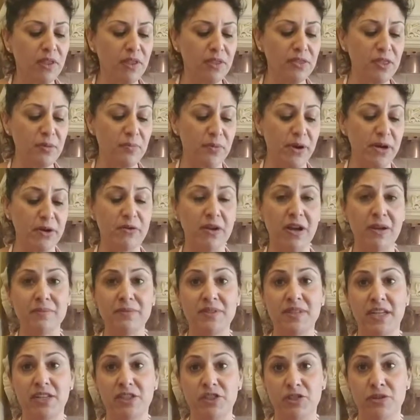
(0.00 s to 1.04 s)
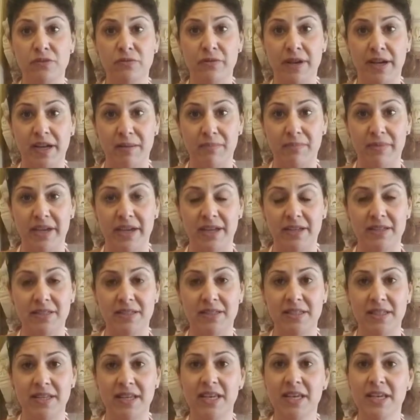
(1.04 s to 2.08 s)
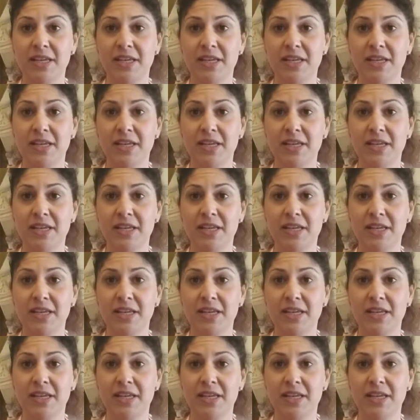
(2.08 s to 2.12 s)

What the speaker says: The breadcrumbs I do recommend,